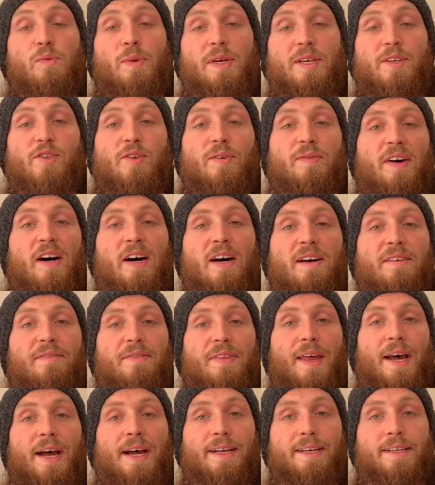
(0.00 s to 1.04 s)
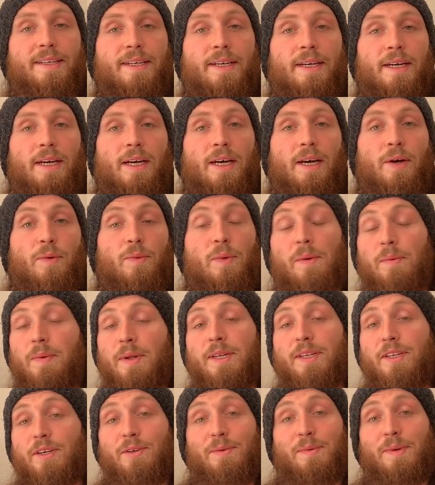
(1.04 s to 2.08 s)
we survive that, we will
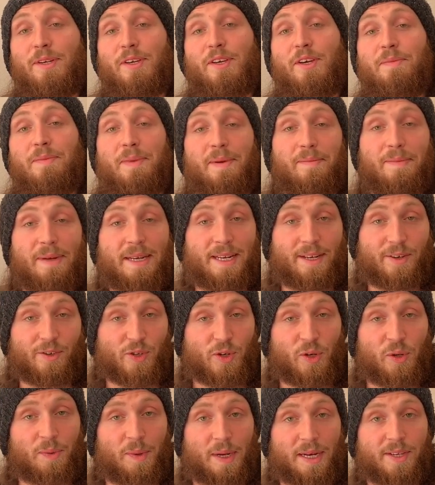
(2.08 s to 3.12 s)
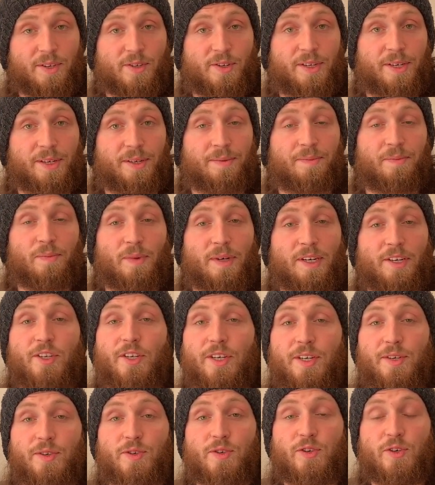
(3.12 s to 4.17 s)
do what human beings always do, which
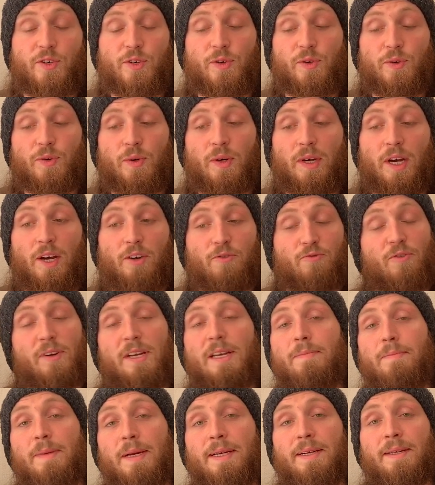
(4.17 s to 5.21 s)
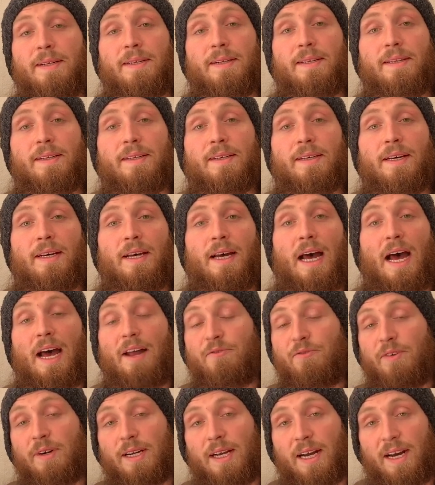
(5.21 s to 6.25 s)
is to rebuild
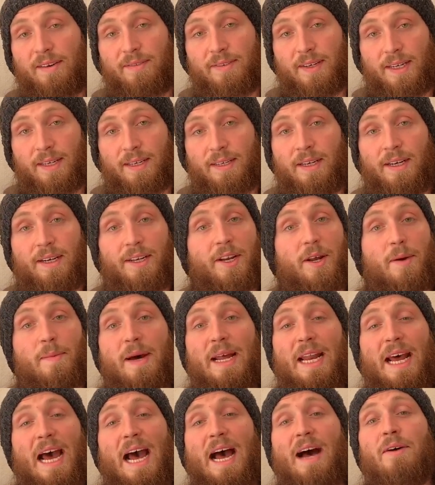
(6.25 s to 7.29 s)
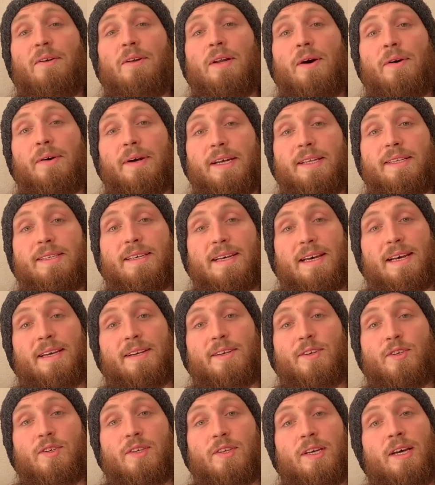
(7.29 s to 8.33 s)
and recover, no matter how long it
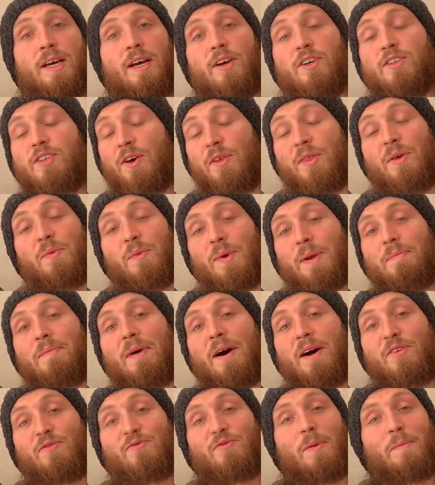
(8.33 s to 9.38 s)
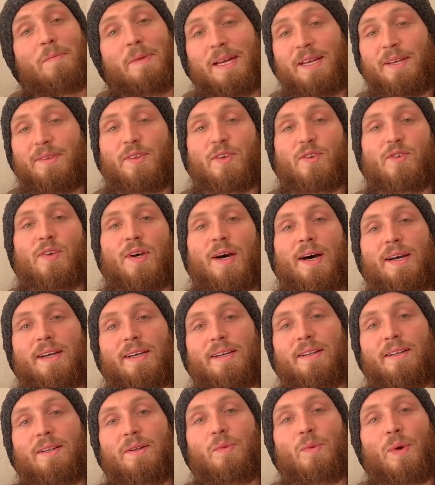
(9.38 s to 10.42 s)
takes, so that we might repeat the
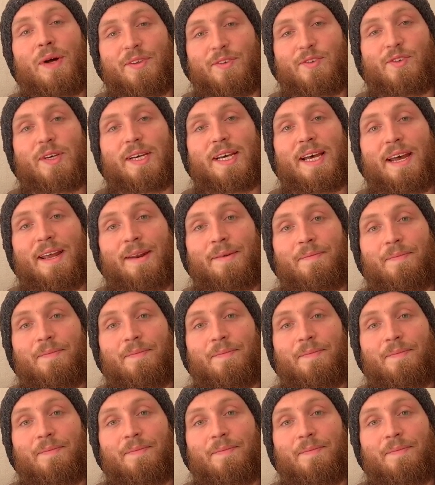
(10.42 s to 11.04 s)
cycle once again.